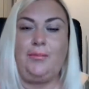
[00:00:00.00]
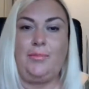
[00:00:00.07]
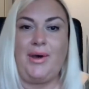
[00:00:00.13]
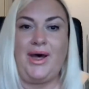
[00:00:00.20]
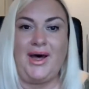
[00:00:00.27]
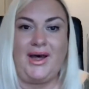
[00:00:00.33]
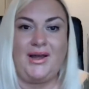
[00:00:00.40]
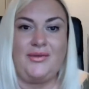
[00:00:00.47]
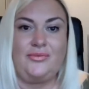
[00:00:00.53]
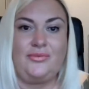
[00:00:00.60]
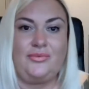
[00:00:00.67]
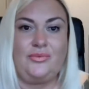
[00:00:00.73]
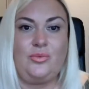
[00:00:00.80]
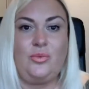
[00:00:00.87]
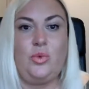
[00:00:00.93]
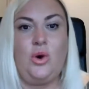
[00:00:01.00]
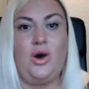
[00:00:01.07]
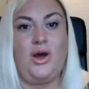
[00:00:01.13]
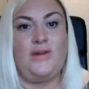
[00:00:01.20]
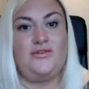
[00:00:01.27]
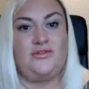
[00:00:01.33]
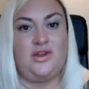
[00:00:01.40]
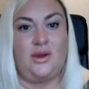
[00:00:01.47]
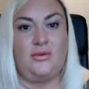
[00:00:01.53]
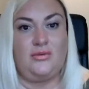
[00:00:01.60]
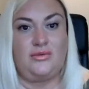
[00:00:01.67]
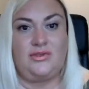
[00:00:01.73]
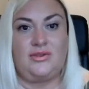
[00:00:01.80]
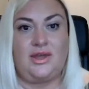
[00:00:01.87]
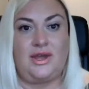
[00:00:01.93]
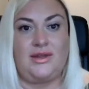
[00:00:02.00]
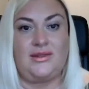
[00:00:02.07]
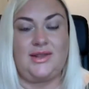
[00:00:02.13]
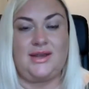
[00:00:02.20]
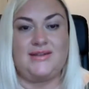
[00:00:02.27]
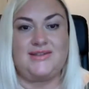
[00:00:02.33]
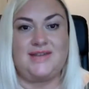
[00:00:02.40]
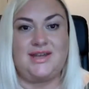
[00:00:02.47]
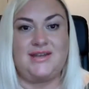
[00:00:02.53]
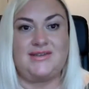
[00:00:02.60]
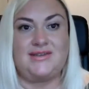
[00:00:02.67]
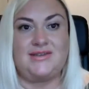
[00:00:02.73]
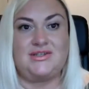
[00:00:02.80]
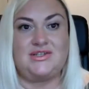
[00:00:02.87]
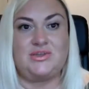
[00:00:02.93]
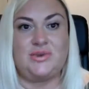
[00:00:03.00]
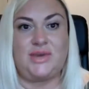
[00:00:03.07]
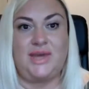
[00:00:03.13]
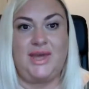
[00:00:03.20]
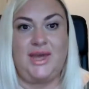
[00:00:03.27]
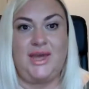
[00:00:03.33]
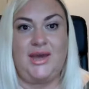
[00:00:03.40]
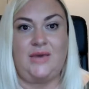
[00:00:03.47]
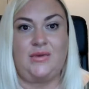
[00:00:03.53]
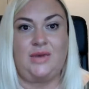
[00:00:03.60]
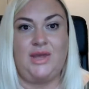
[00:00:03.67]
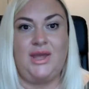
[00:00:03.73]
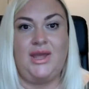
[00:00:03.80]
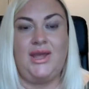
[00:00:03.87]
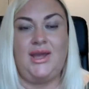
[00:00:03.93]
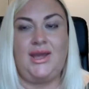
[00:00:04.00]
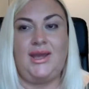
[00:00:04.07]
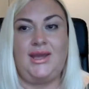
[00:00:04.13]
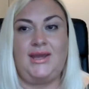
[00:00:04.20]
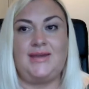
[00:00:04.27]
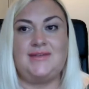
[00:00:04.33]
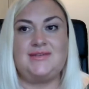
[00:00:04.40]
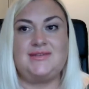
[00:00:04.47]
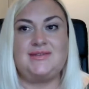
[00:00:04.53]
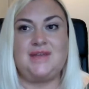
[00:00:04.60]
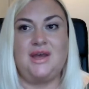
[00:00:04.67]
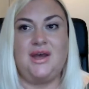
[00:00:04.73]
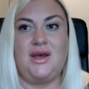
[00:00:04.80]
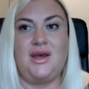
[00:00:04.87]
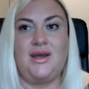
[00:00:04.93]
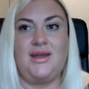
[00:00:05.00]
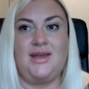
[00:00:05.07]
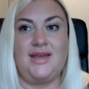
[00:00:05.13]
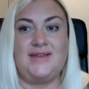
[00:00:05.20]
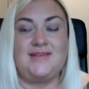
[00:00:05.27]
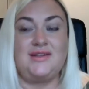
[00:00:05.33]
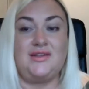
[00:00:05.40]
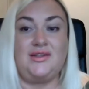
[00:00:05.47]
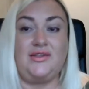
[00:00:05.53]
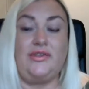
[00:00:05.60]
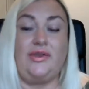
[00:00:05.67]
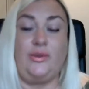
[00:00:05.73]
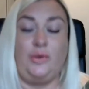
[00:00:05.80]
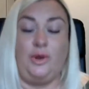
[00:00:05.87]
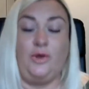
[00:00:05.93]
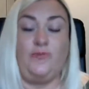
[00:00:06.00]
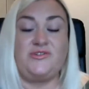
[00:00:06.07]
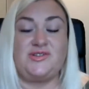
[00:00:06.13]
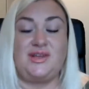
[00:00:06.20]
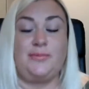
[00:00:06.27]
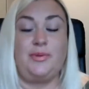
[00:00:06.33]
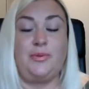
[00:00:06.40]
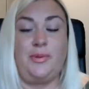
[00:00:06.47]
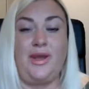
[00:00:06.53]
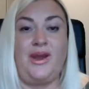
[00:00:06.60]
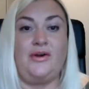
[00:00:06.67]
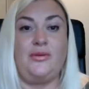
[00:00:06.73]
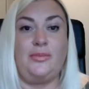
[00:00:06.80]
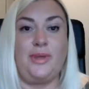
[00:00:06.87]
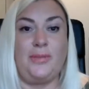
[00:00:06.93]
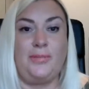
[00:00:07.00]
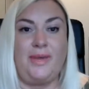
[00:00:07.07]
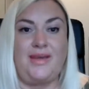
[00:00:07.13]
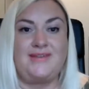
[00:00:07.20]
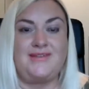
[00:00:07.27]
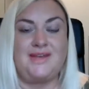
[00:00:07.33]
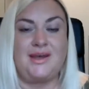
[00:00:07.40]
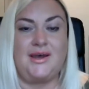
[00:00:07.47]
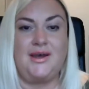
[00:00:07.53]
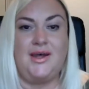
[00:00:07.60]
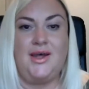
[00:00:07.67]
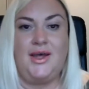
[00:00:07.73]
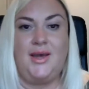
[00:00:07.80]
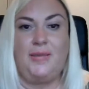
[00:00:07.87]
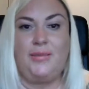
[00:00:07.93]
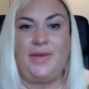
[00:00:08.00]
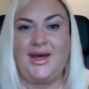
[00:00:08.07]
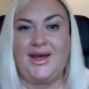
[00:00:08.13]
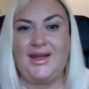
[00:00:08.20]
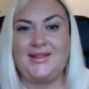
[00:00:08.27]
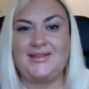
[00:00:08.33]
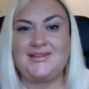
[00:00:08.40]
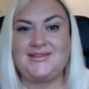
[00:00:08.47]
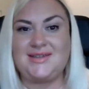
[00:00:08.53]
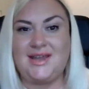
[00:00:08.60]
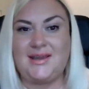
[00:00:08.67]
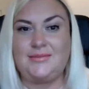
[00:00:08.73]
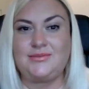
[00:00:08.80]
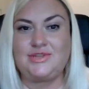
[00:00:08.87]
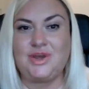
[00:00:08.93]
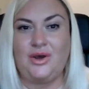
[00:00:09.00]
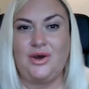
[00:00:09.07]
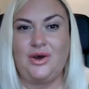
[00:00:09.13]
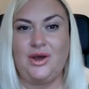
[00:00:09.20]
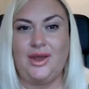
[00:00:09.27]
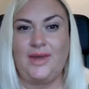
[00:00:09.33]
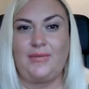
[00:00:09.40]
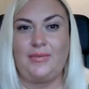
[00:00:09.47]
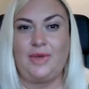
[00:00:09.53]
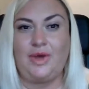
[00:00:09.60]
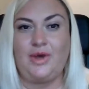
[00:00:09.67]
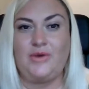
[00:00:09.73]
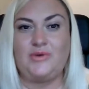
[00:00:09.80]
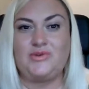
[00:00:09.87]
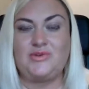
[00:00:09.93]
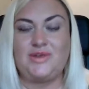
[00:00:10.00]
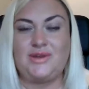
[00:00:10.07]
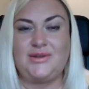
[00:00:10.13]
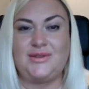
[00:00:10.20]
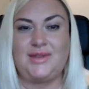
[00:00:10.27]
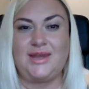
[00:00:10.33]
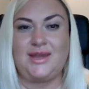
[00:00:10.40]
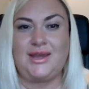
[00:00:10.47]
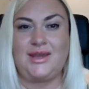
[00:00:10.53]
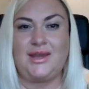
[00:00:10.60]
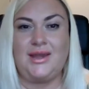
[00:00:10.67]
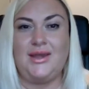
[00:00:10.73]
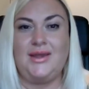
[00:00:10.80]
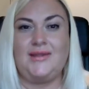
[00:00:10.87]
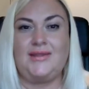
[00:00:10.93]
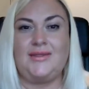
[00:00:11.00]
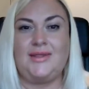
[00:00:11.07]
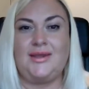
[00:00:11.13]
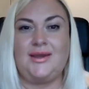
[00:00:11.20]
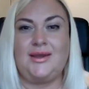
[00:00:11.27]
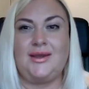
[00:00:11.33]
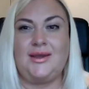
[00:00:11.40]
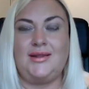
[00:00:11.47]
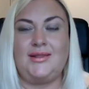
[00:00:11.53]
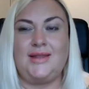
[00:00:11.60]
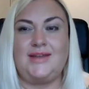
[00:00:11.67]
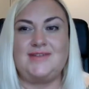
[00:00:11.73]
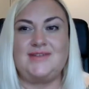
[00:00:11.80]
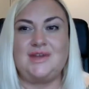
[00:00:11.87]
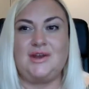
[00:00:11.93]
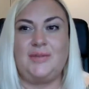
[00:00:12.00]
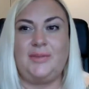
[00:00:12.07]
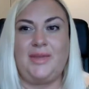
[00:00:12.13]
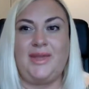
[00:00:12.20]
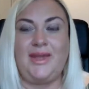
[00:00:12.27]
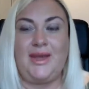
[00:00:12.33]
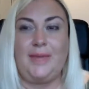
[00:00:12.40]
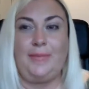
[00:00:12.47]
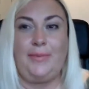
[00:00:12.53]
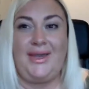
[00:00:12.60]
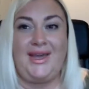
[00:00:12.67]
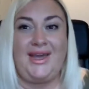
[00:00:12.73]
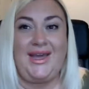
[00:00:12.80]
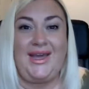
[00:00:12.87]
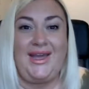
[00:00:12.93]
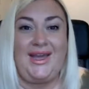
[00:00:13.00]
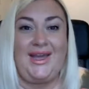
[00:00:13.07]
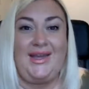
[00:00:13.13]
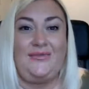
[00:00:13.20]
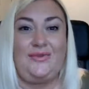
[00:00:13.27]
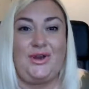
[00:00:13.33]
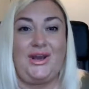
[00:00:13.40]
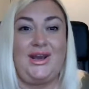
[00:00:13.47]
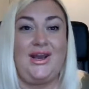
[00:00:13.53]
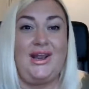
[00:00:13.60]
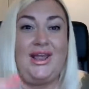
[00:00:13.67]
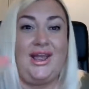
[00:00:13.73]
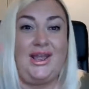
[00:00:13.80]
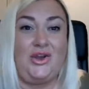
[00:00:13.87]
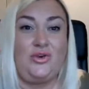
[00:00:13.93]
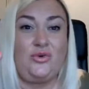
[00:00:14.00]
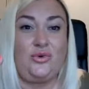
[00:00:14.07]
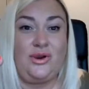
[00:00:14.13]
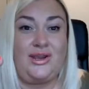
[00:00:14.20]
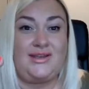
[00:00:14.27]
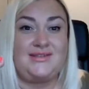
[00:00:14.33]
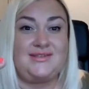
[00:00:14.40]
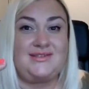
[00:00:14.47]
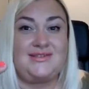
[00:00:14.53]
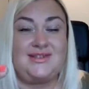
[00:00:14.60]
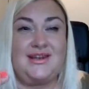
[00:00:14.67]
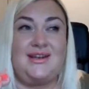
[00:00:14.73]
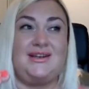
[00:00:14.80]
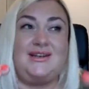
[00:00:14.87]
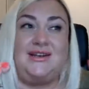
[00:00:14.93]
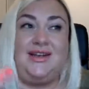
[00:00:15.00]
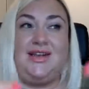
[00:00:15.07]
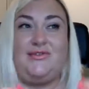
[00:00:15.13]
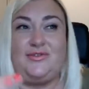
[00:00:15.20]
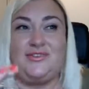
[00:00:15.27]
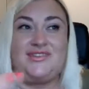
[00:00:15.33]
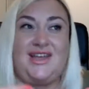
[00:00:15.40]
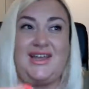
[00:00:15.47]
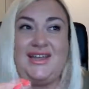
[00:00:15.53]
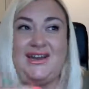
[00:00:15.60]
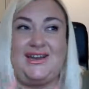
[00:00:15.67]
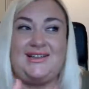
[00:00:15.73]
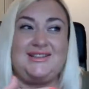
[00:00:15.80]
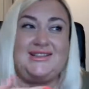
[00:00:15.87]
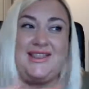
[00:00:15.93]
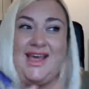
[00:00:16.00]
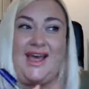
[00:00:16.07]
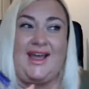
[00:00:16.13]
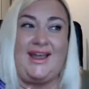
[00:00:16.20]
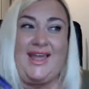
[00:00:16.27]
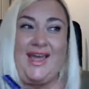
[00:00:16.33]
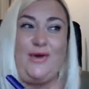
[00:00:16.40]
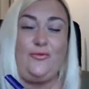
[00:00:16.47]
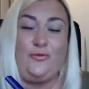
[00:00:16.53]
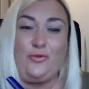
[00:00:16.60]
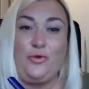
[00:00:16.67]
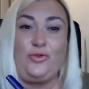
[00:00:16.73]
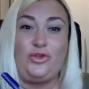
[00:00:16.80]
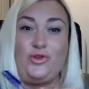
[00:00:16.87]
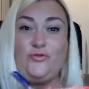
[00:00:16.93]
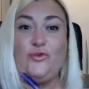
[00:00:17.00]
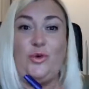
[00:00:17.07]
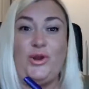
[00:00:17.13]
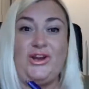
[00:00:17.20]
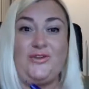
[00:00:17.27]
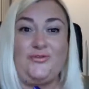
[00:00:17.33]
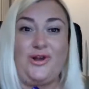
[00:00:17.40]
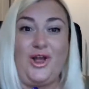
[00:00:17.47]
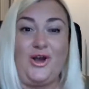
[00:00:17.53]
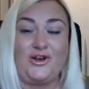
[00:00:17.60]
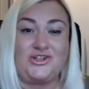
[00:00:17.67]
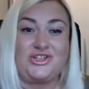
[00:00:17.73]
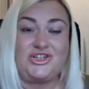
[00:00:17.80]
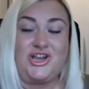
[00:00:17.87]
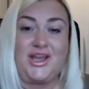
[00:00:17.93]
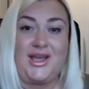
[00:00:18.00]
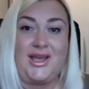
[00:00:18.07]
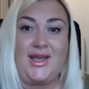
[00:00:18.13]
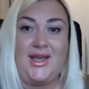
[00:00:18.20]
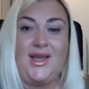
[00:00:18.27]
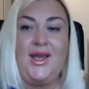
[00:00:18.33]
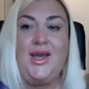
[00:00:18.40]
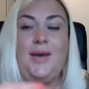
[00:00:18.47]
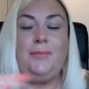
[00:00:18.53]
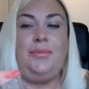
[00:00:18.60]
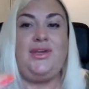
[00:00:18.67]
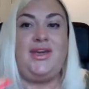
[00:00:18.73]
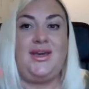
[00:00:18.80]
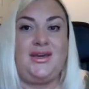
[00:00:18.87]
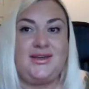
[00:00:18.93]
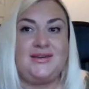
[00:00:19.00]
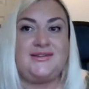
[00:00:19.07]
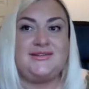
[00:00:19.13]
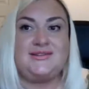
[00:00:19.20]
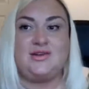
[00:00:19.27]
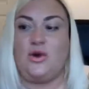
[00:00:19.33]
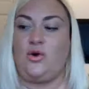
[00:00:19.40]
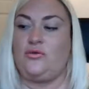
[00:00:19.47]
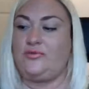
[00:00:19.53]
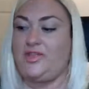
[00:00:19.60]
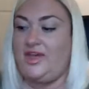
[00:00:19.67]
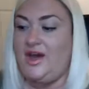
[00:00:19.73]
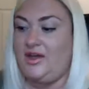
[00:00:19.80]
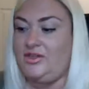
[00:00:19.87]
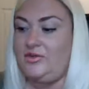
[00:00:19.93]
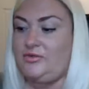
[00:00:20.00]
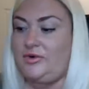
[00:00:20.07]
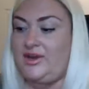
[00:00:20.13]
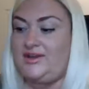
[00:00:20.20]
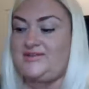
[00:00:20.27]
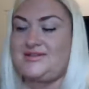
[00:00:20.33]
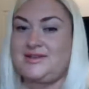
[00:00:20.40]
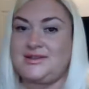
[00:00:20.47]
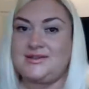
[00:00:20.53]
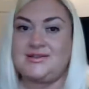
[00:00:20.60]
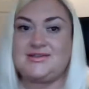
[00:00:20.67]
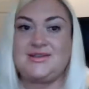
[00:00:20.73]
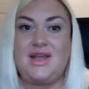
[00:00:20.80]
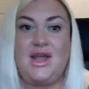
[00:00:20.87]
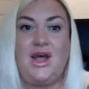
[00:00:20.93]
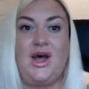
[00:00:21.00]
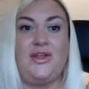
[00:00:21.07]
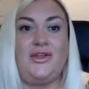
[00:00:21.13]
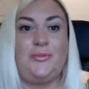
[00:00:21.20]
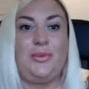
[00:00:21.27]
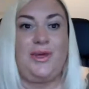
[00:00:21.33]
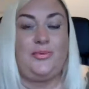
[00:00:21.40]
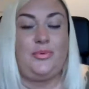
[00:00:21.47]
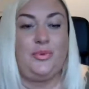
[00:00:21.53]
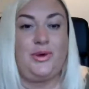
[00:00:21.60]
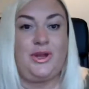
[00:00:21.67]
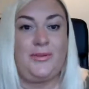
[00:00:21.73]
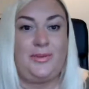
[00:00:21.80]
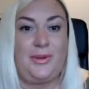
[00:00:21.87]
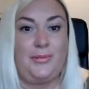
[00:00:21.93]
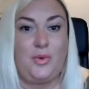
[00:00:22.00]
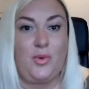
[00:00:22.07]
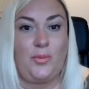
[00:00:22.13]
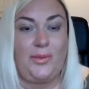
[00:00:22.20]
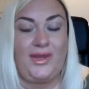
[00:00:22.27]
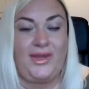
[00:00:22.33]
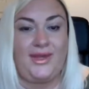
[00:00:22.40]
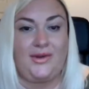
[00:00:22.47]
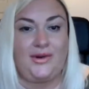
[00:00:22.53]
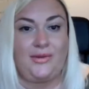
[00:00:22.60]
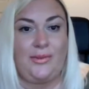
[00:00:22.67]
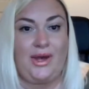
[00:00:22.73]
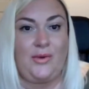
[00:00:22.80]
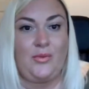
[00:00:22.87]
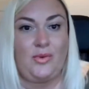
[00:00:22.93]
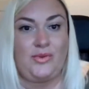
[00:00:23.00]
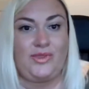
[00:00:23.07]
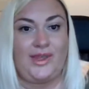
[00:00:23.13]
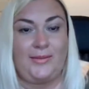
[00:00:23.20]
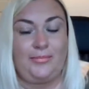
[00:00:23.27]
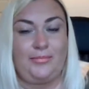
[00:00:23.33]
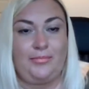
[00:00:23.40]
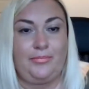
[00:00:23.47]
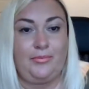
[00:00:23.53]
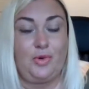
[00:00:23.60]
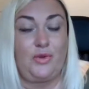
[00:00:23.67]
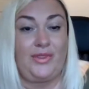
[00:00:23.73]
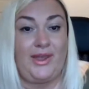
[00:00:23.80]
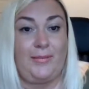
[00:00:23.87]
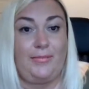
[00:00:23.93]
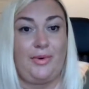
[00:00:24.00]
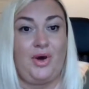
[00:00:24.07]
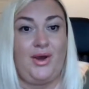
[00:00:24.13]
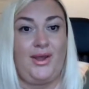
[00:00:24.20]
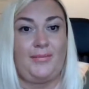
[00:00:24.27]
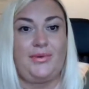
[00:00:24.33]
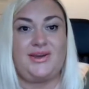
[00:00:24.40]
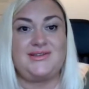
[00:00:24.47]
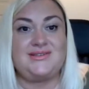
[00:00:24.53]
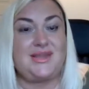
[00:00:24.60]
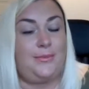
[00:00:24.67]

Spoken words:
But what I don't think that takes into account is, yes, I think they will obviously prepare a bit better. But at the same time, I also think that there's going to be a bigger even increase than even taking in that account the void of last year, because of the other reasons. I think people are going to be more pickier about what they buy, because